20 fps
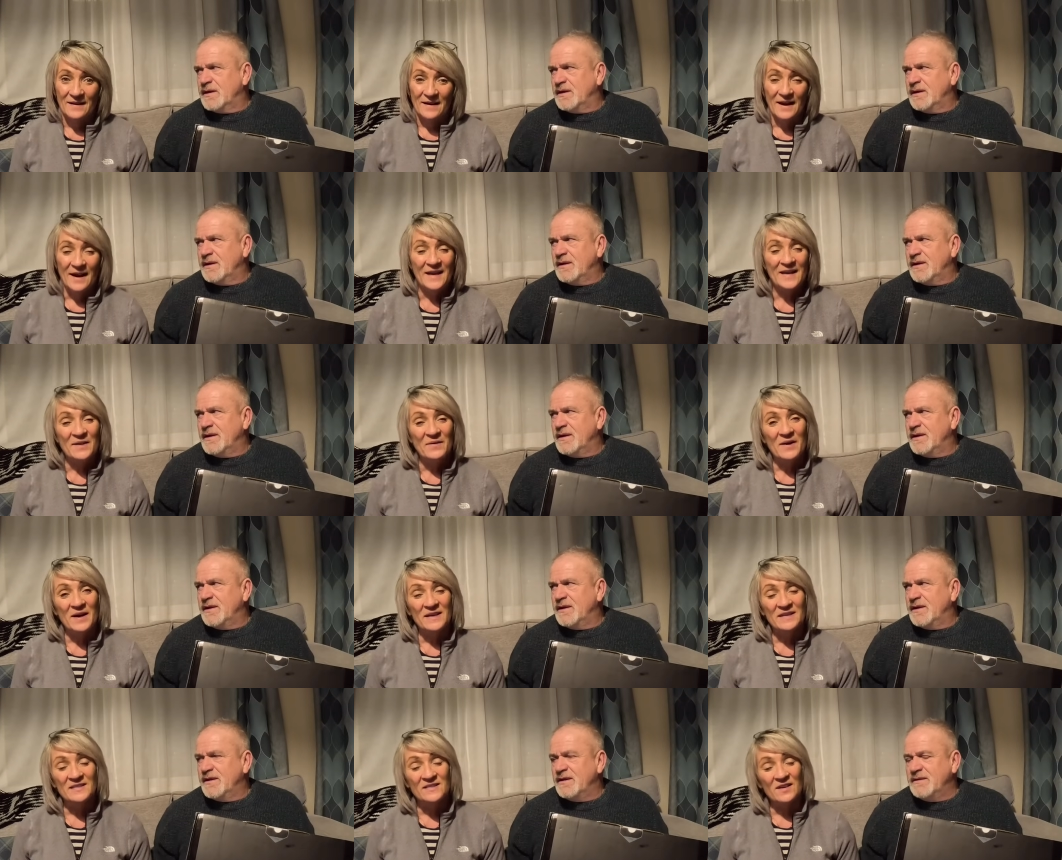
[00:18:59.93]

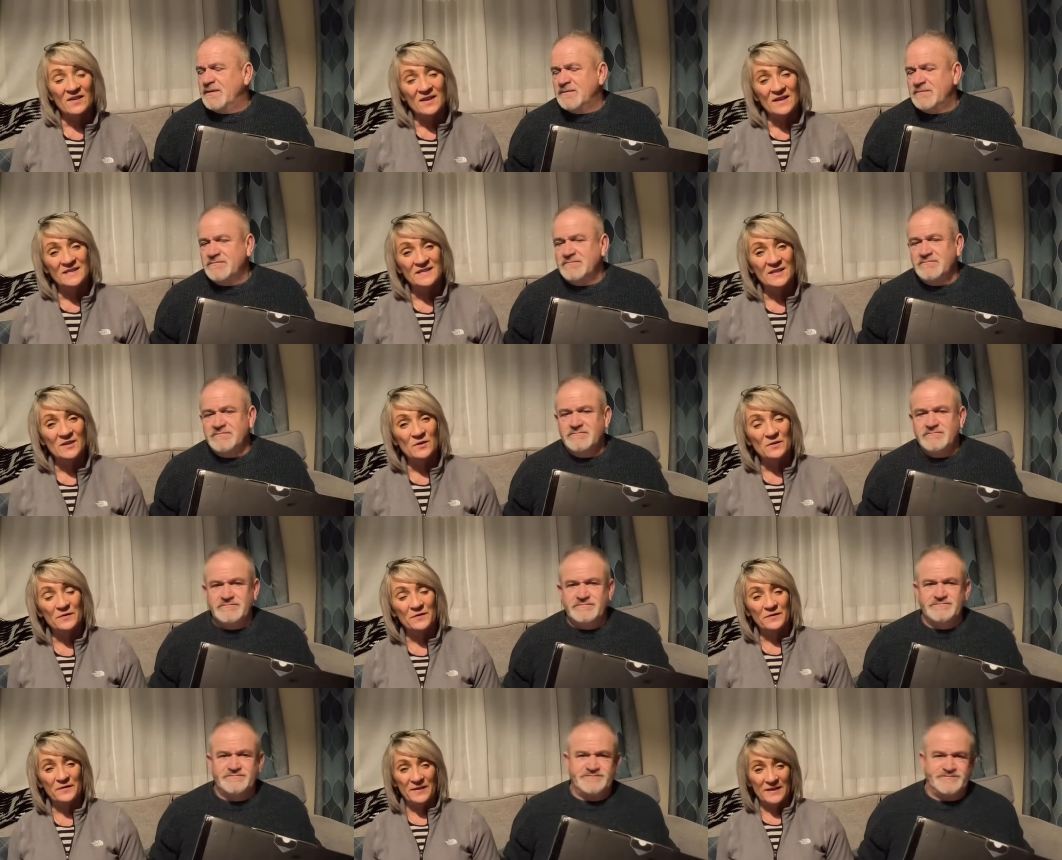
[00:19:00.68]
Speaker 1: Anyway, so that's
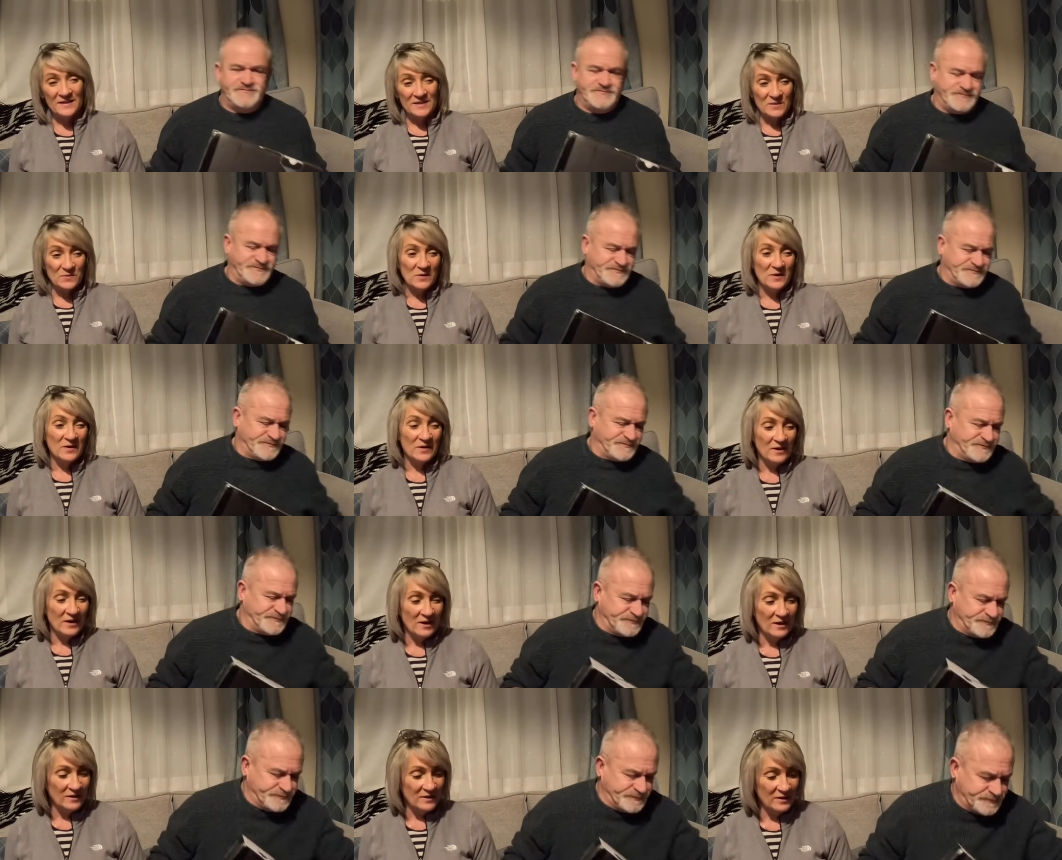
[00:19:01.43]
enough of this one. I
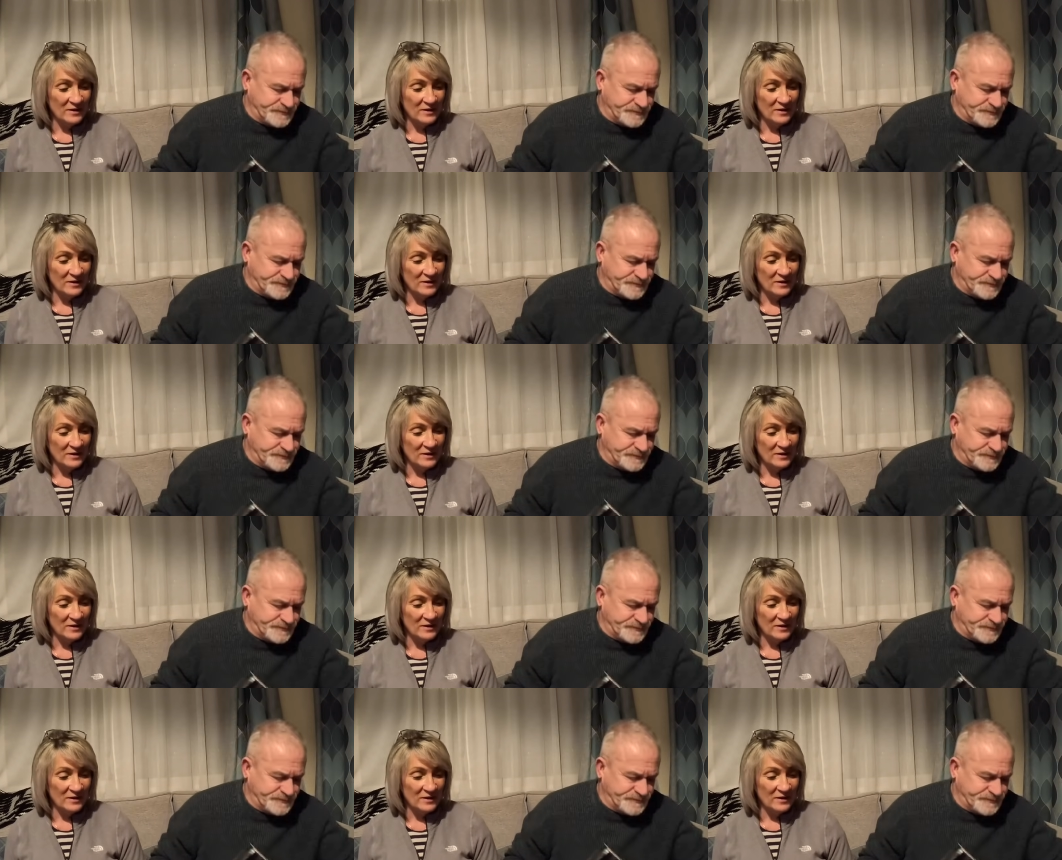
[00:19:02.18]
hope